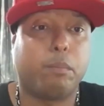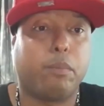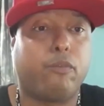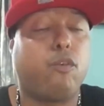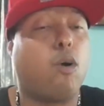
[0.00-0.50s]

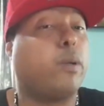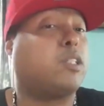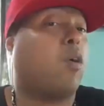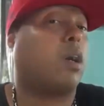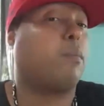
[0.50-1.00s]
before we
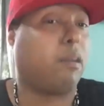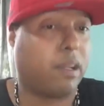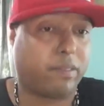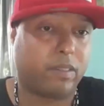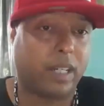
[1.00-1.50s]
talk about
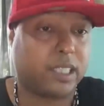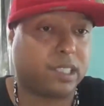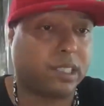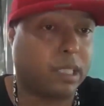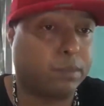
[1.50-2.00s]
love and
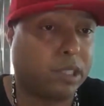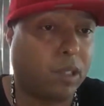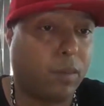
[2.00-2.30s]
relationships,